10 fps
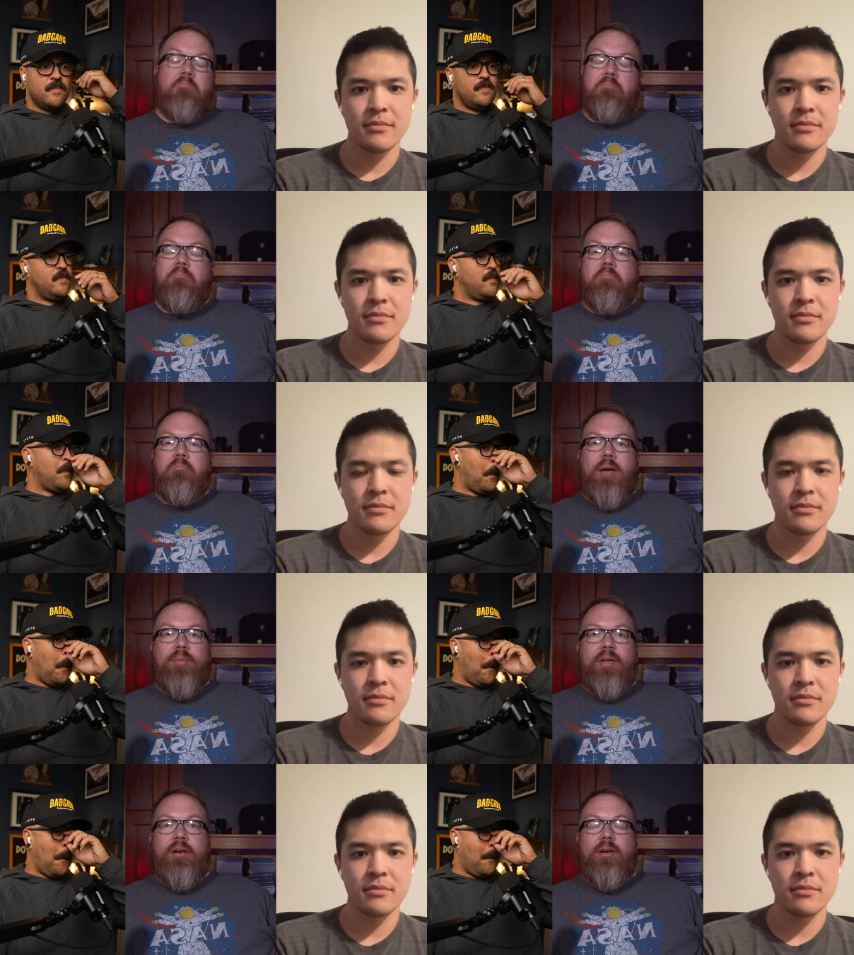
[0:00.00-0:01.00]
Speaker 1: I'm planning
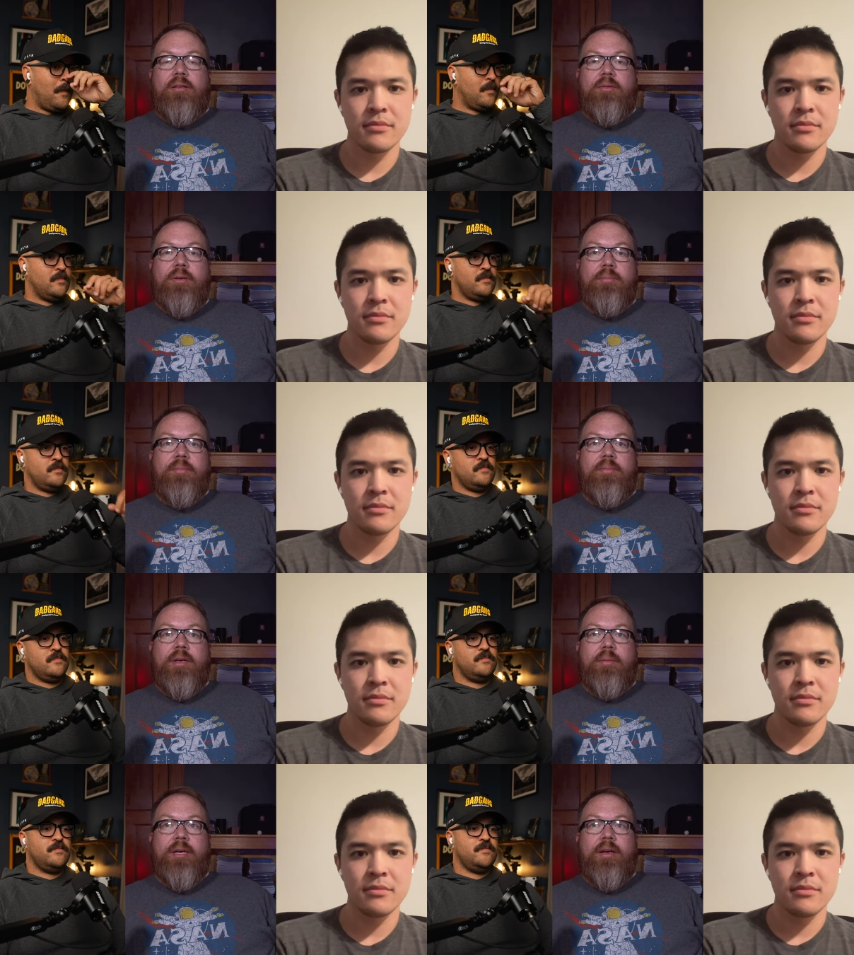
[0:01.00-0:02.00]
on doing them. I
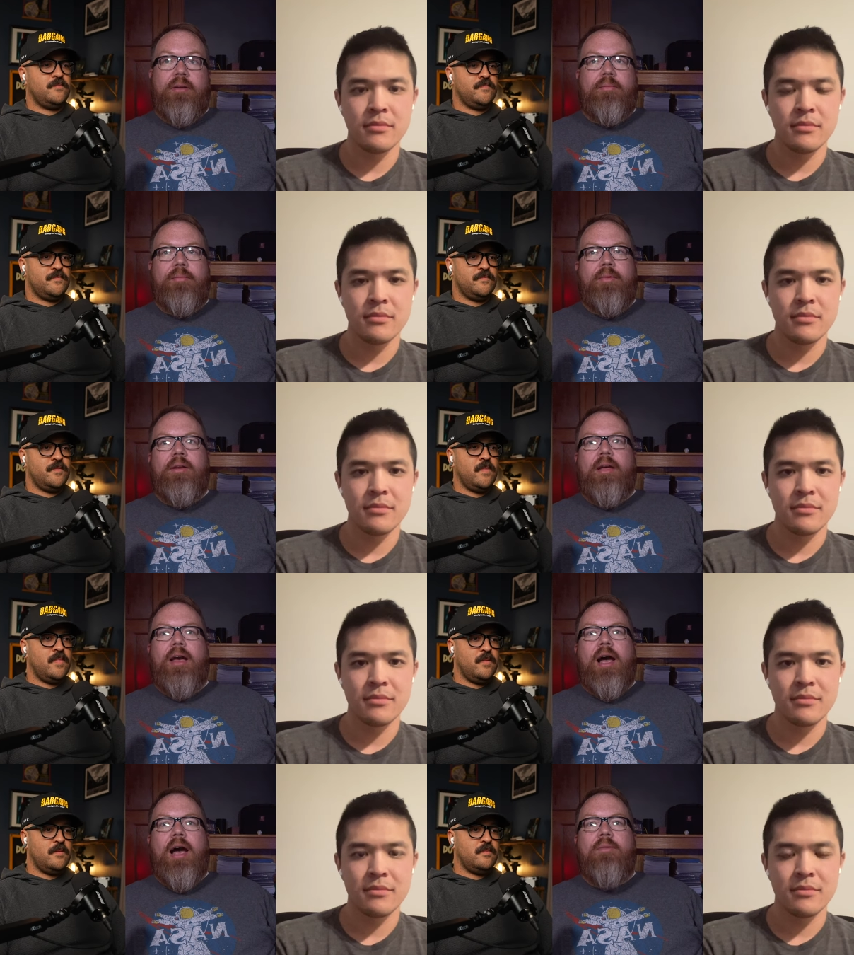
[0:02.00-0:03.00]
mean, I
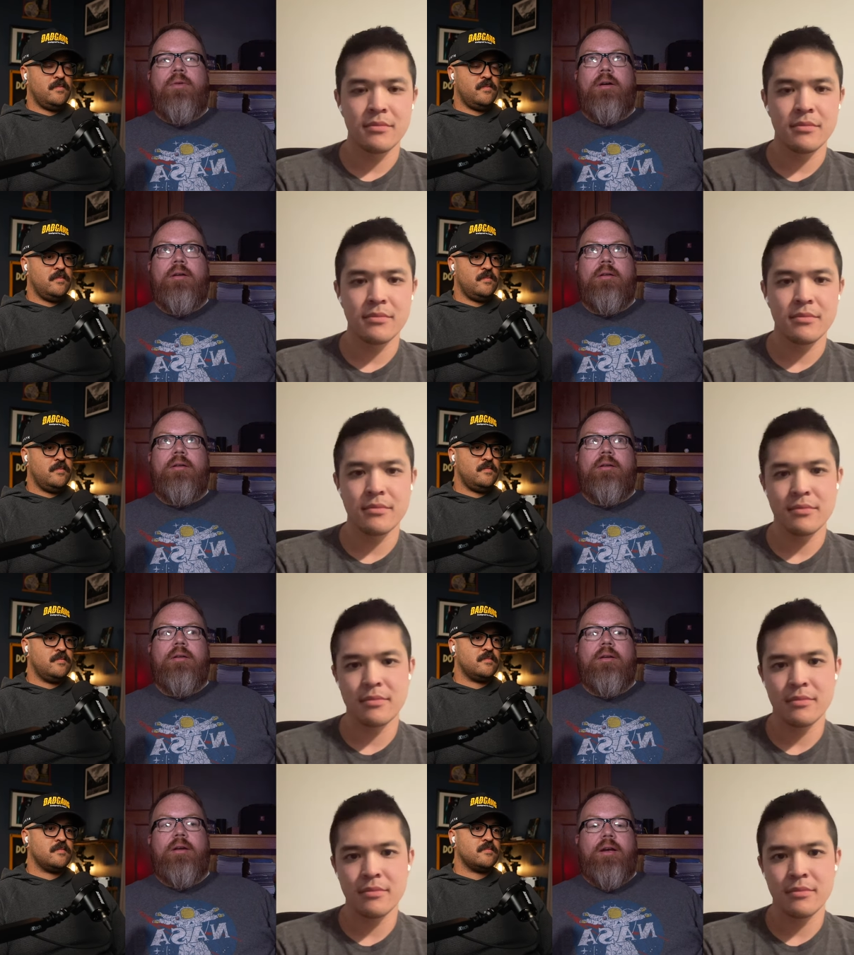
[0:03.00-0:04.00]
I want
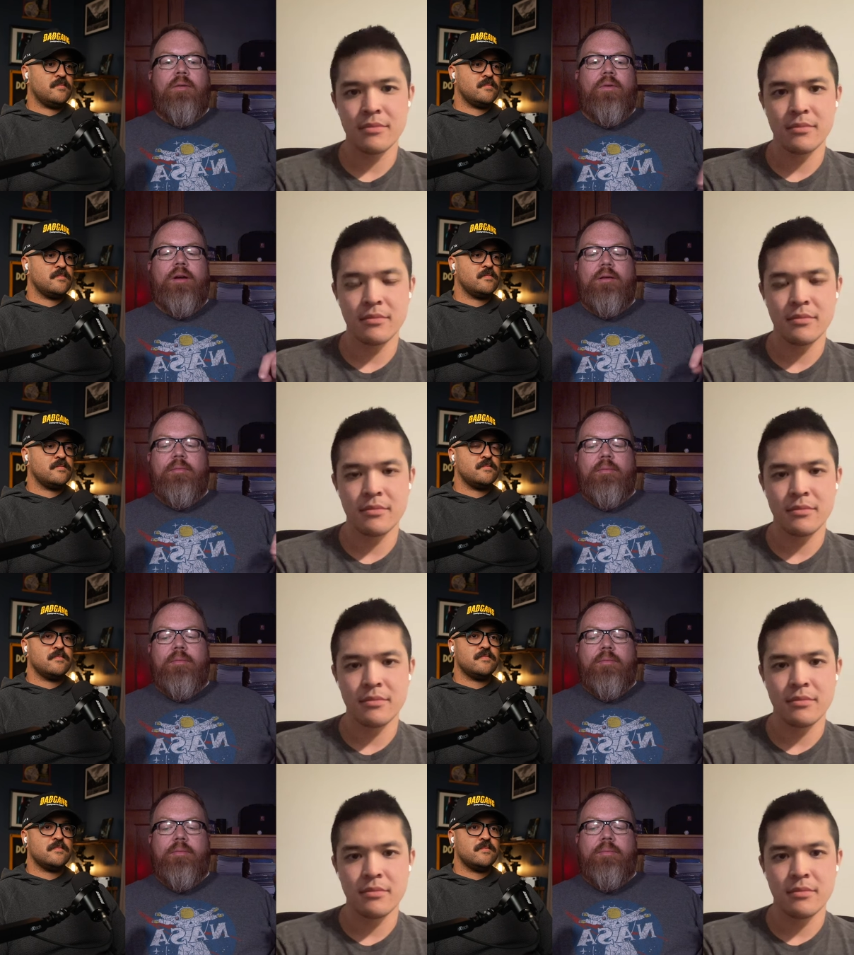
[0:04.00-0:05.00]
I want
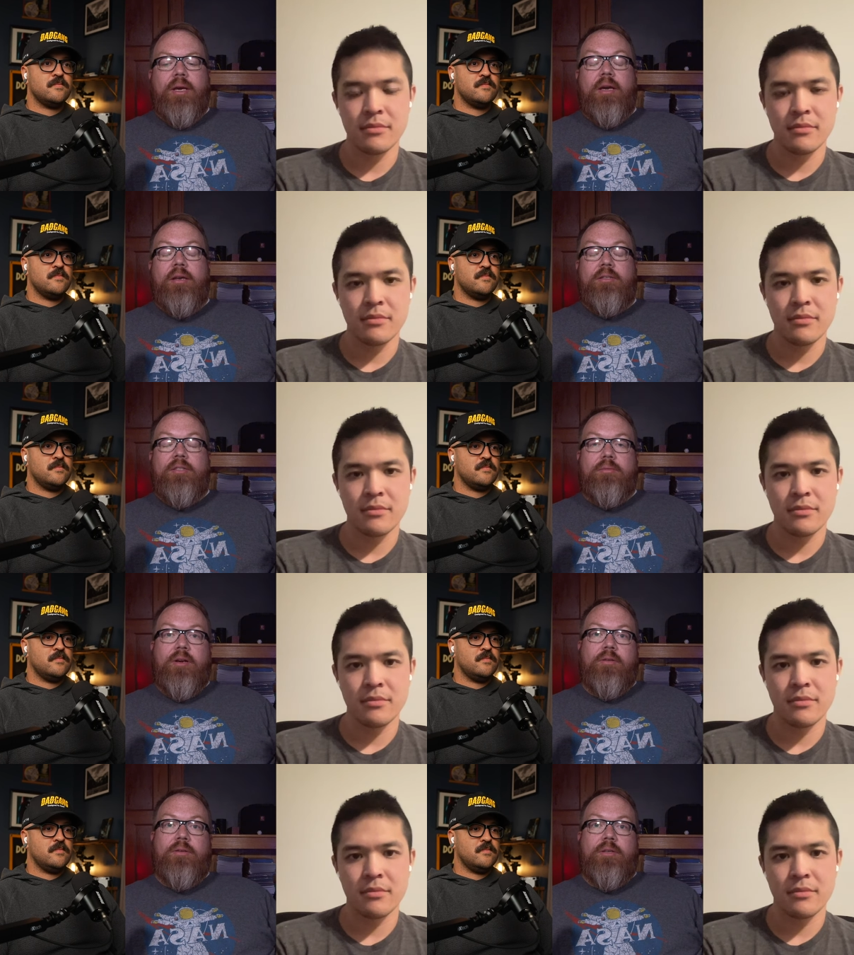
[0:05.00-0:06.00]
Paige, our
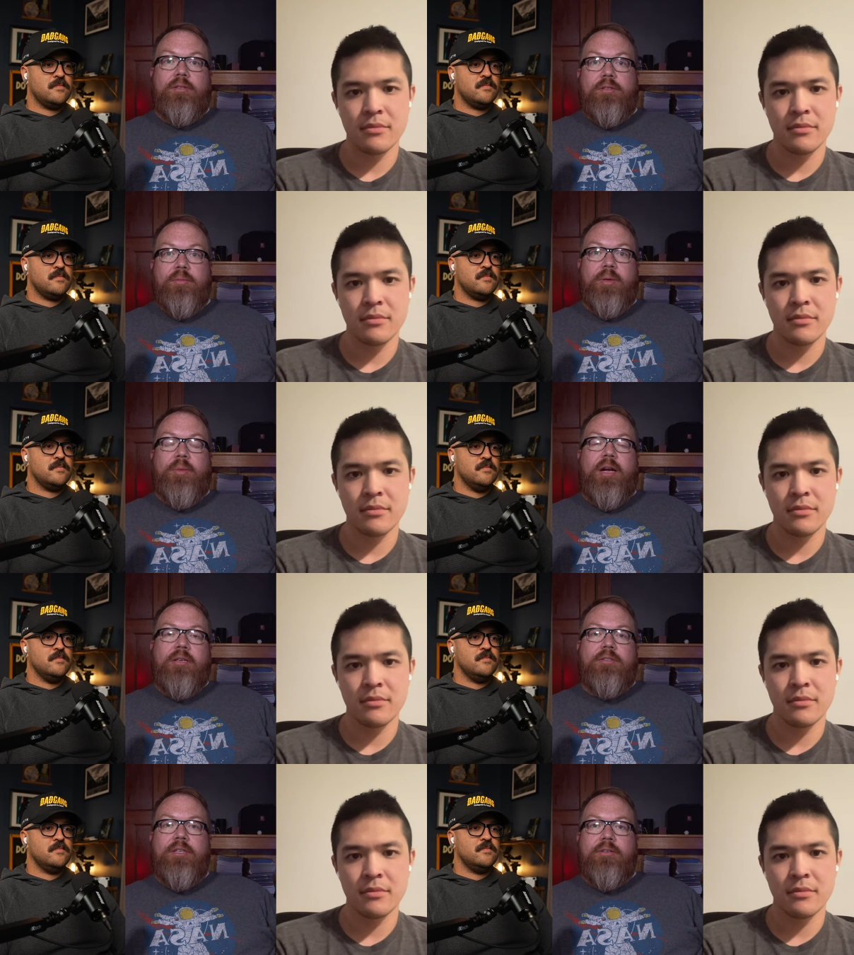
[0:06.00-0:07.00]
oldest, to be potty
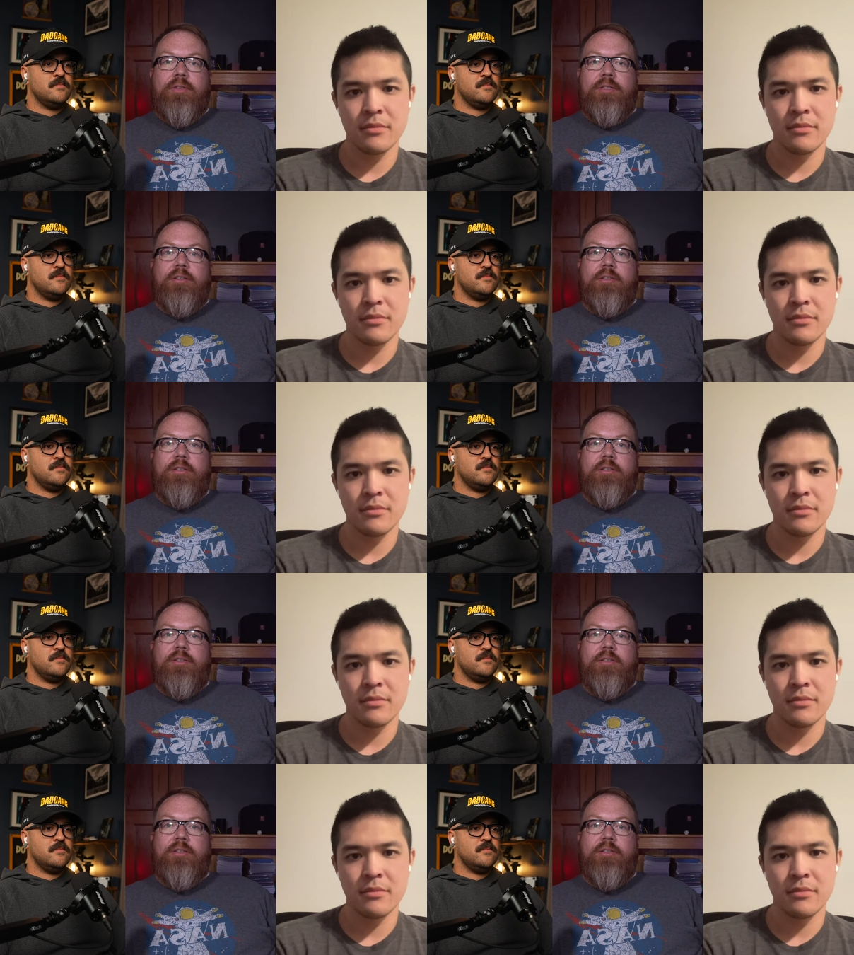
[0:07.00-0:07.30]
trained mm-hmm. first.